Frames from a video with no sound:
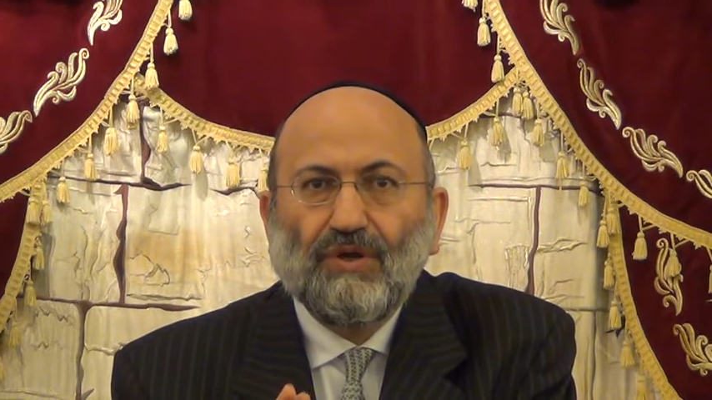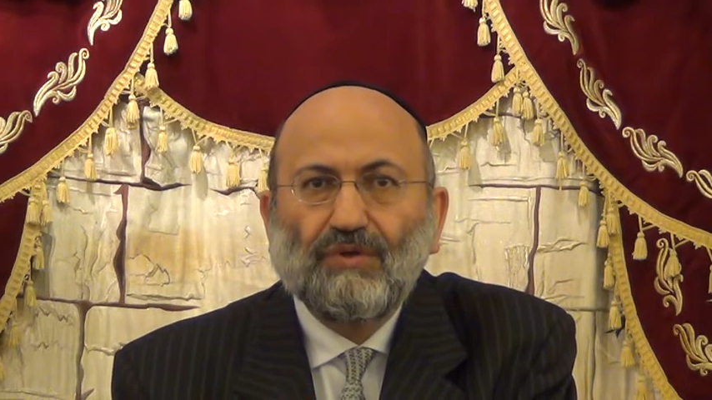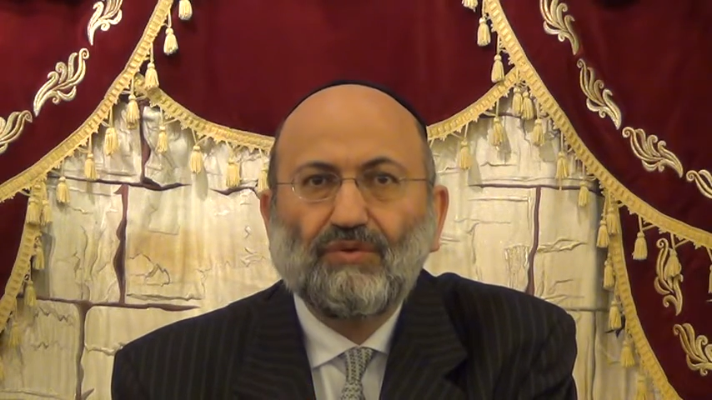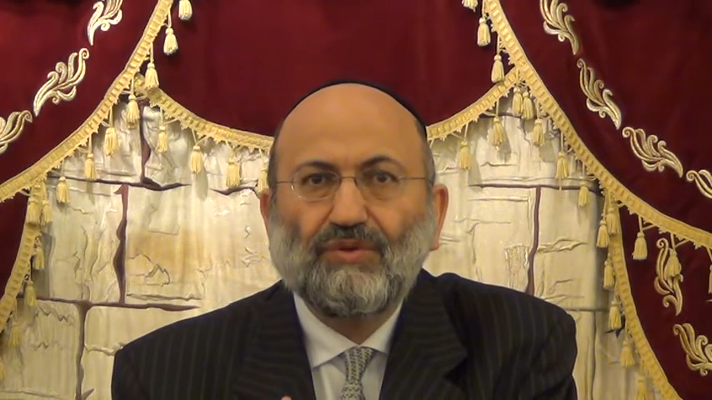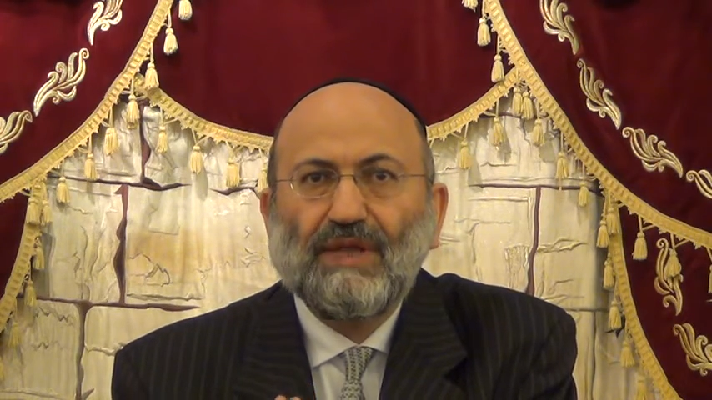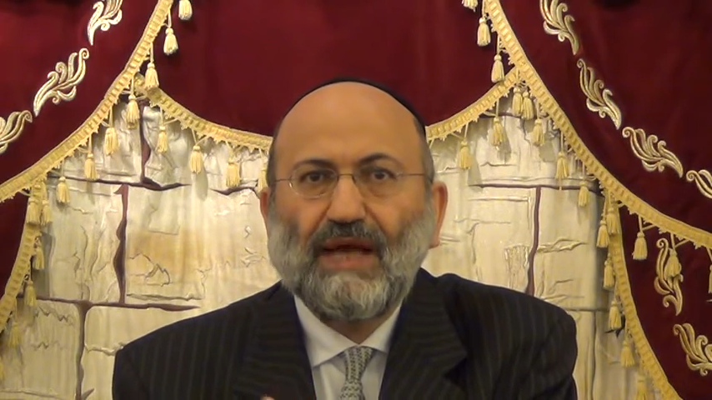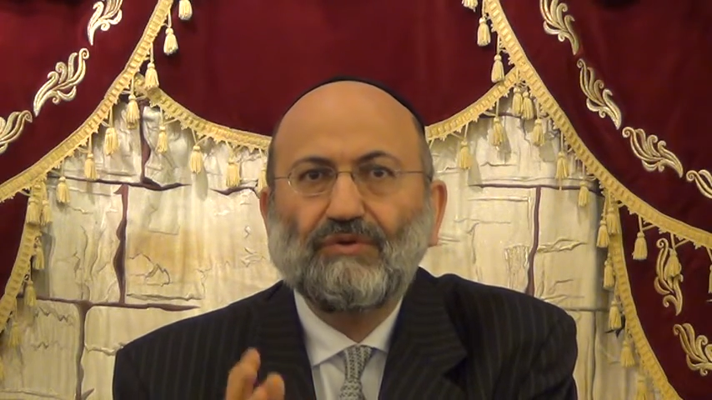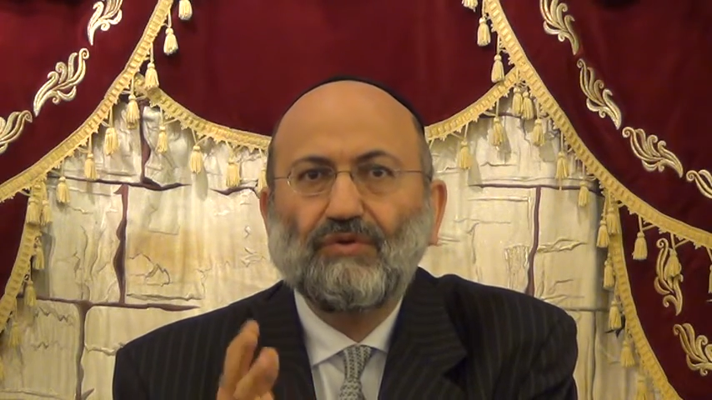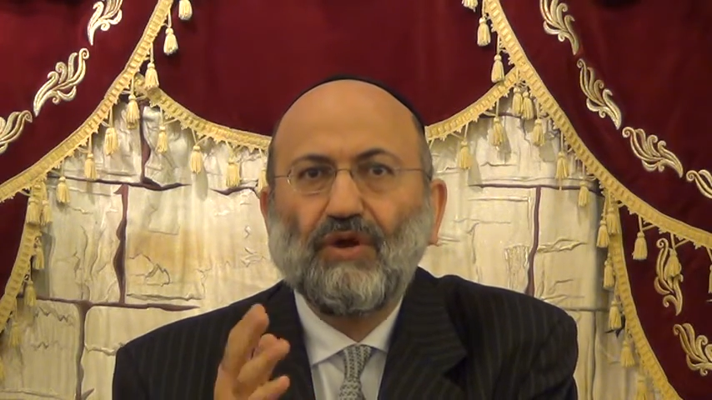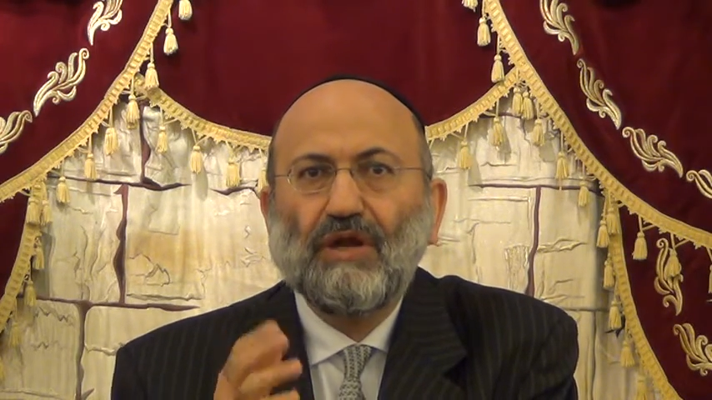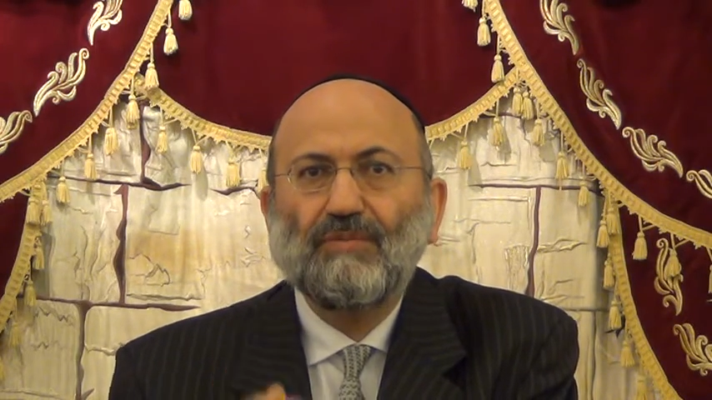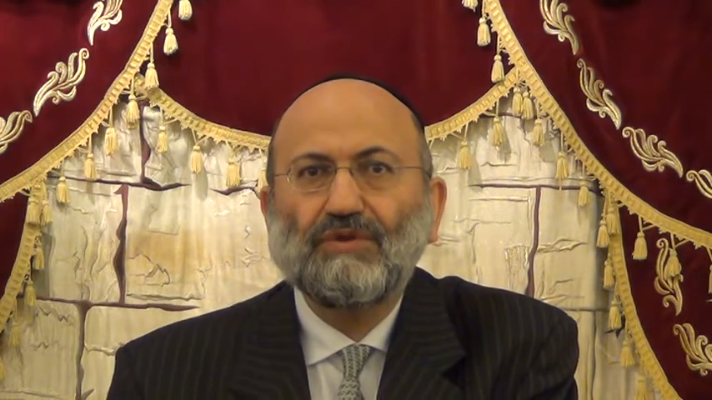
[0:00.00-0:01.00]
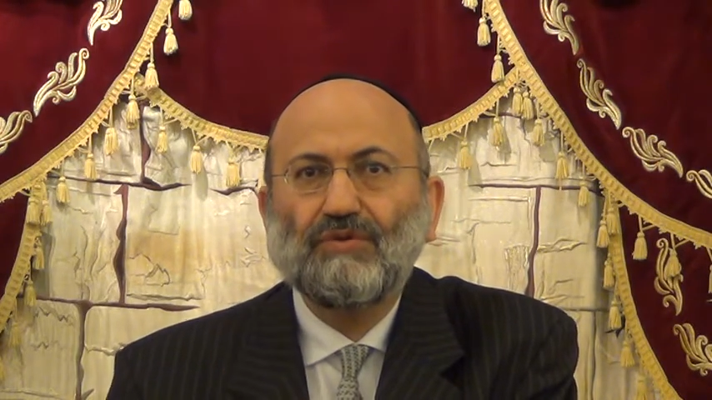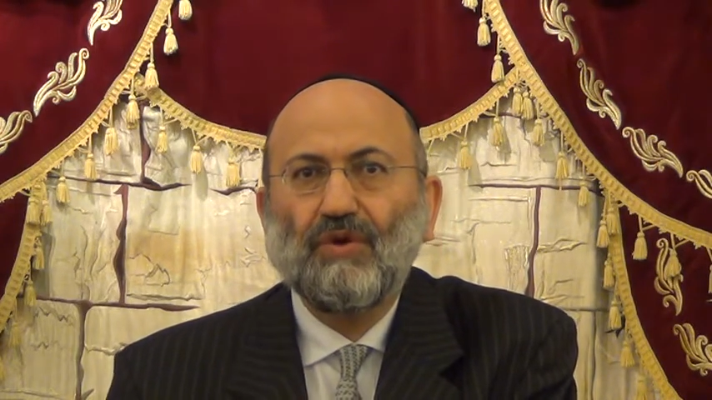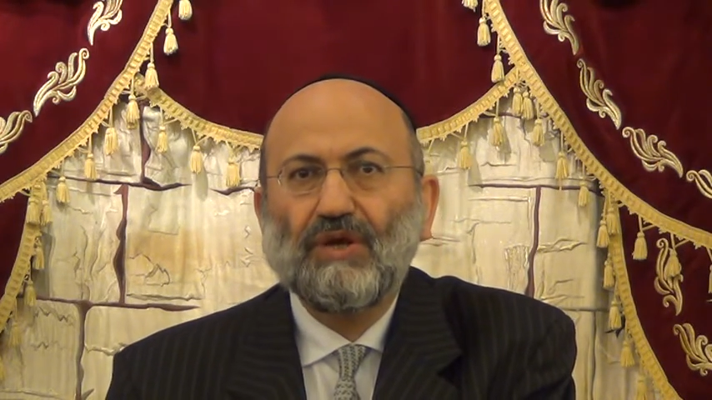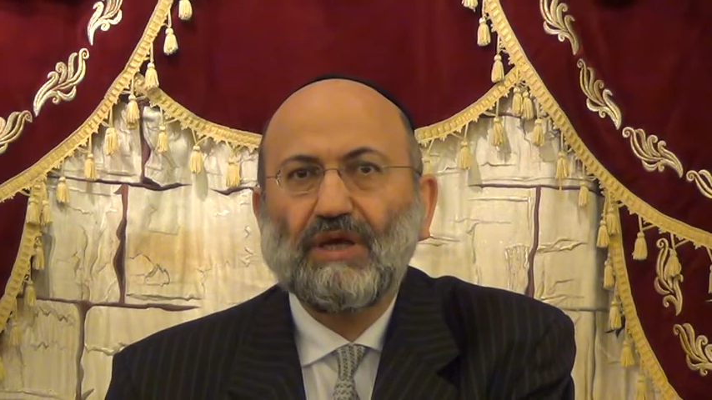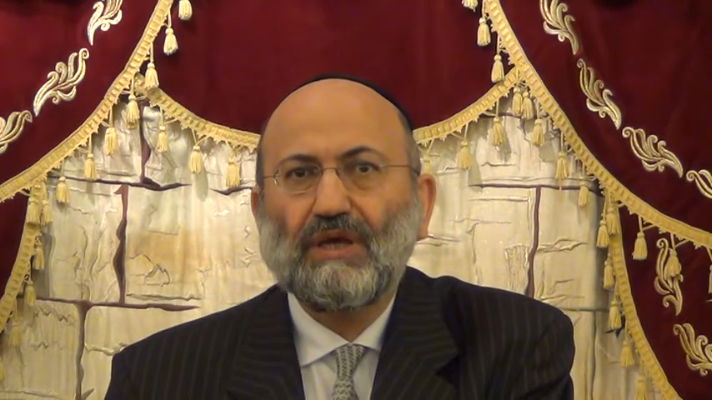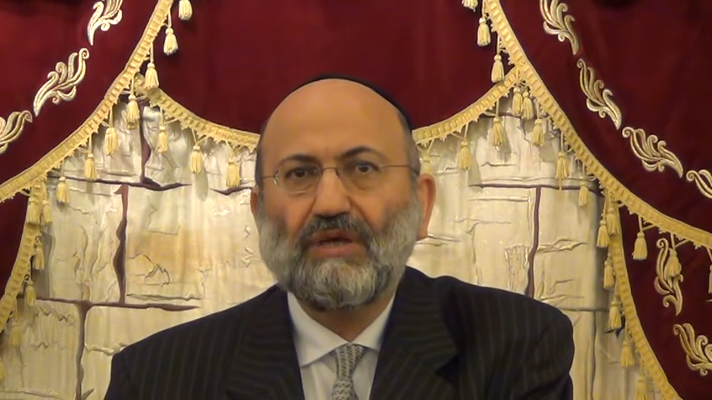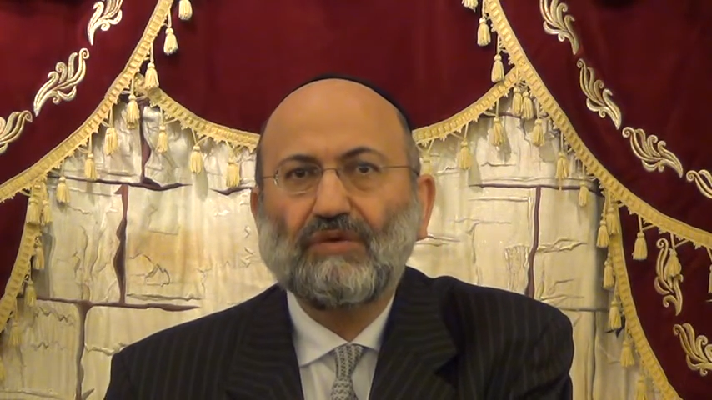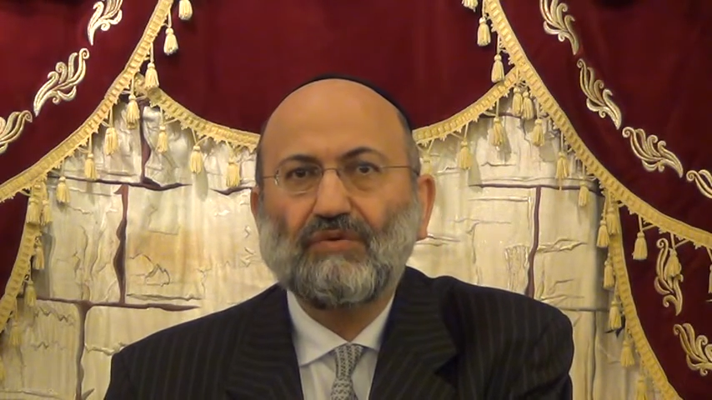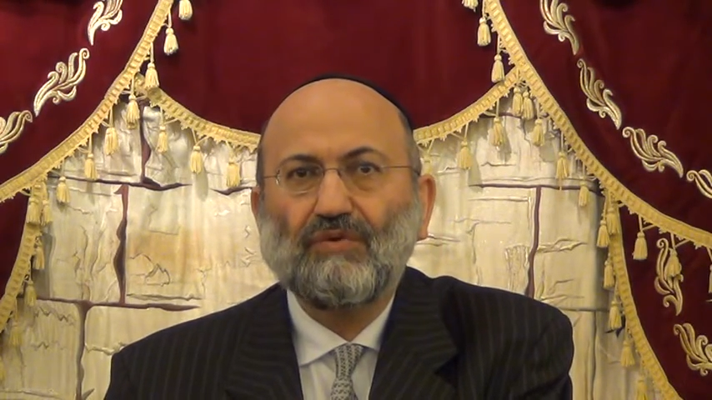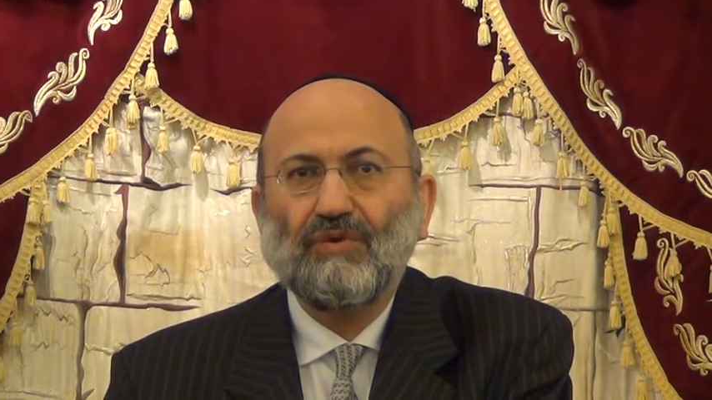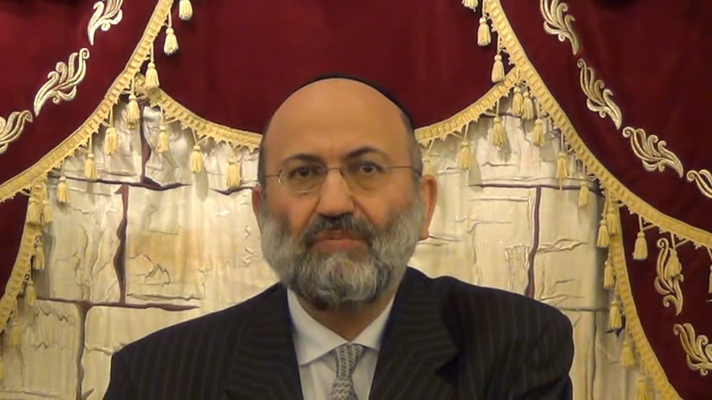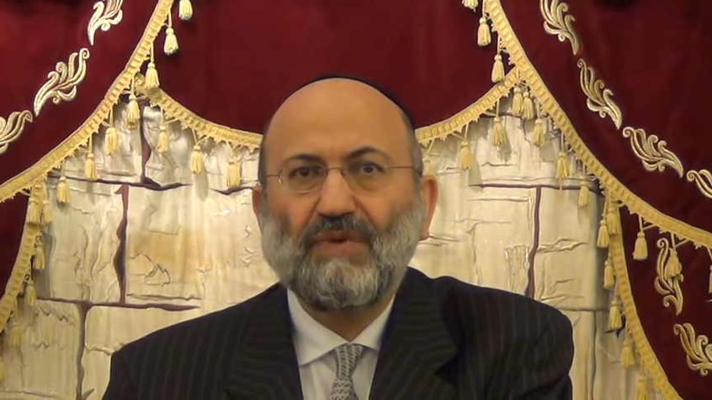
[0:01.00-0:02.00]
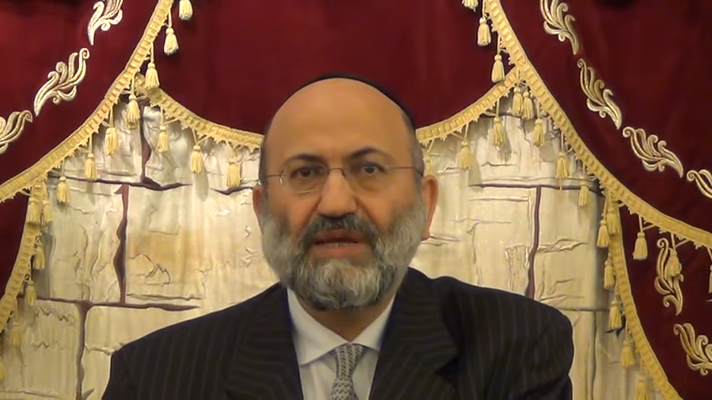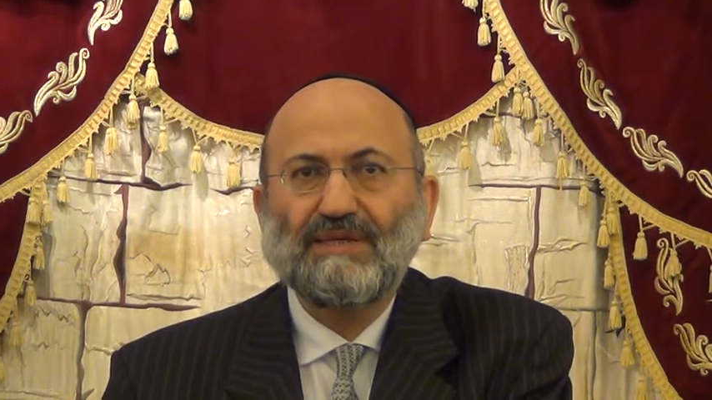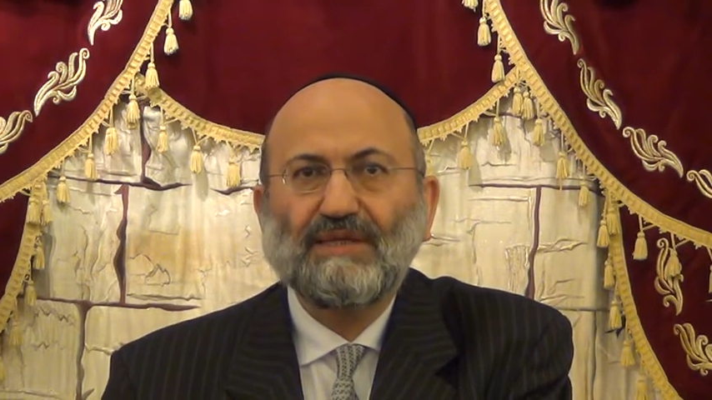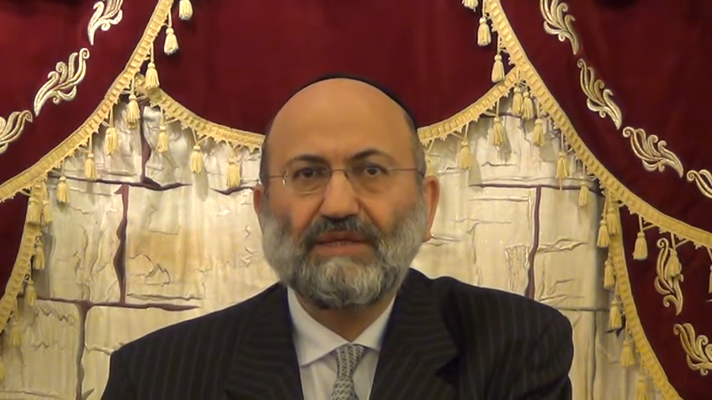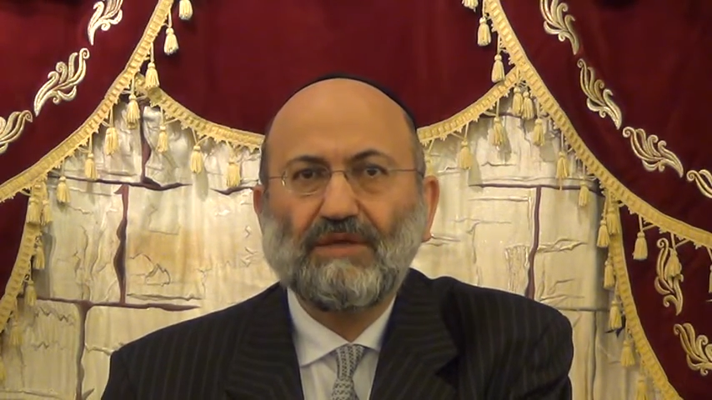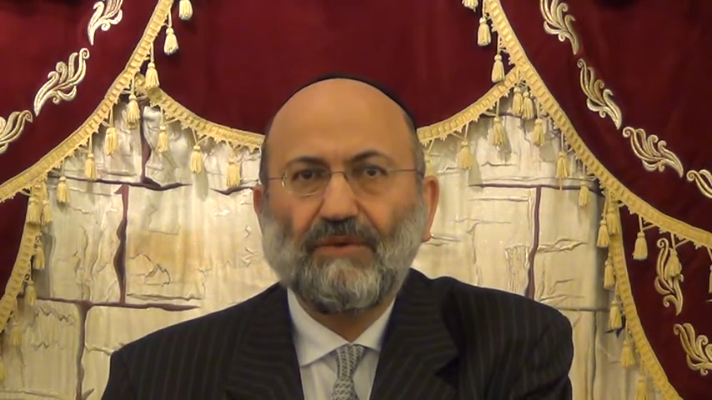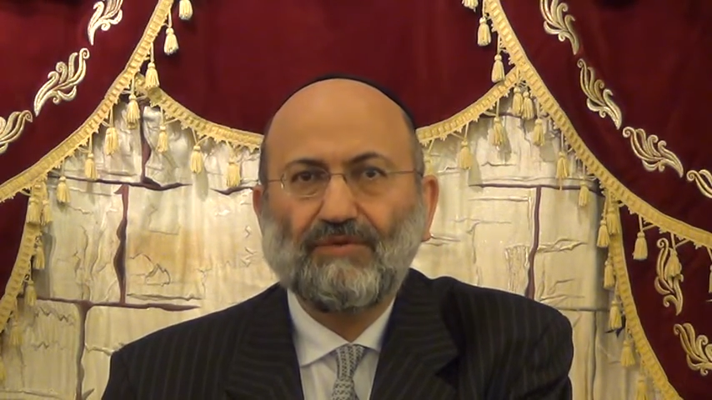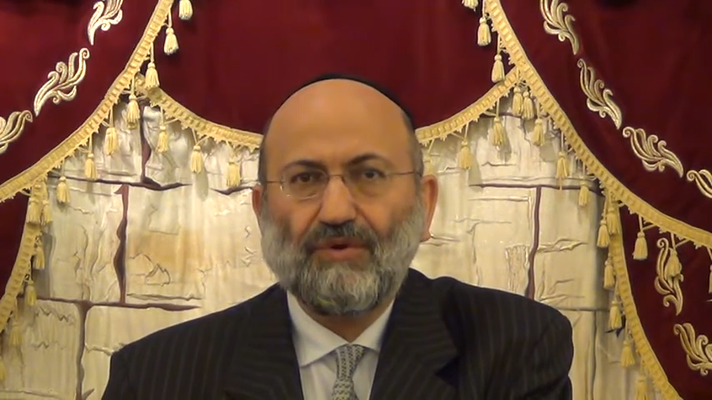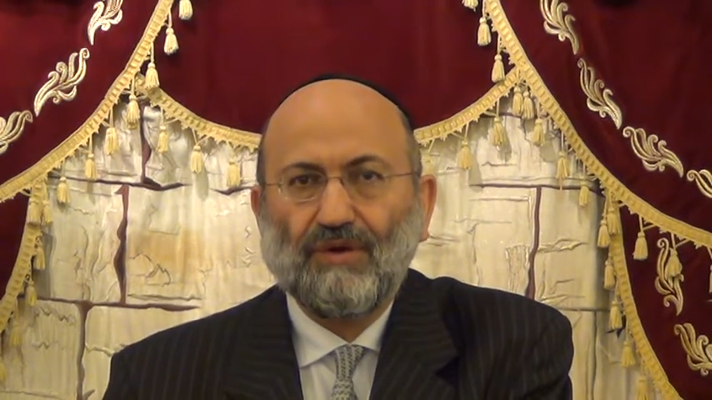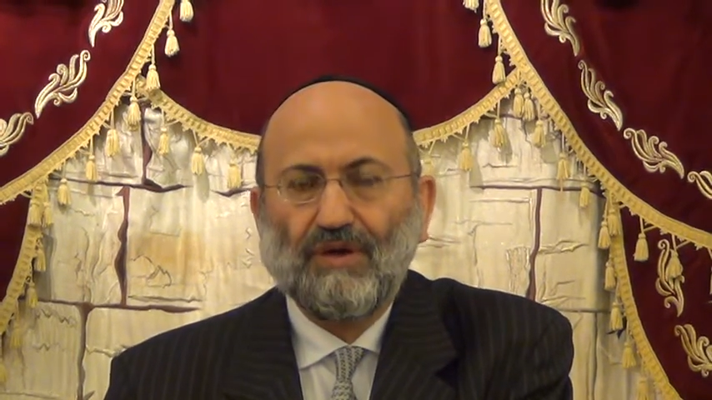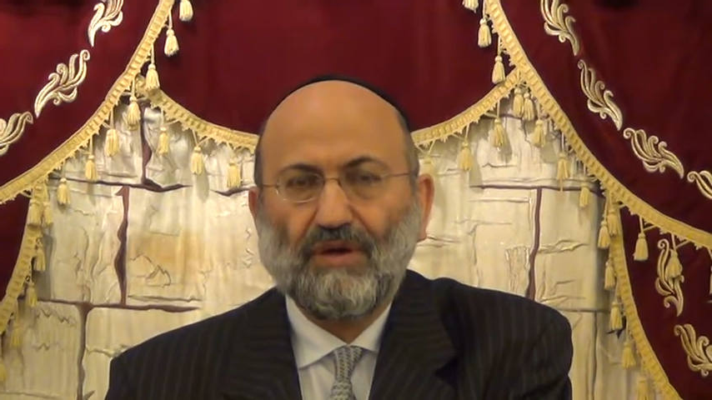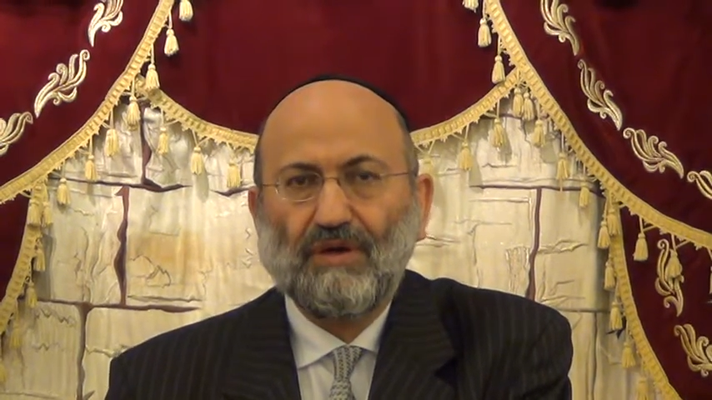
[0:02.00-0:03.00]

Through that, we're going to be soche the blessings of Torah.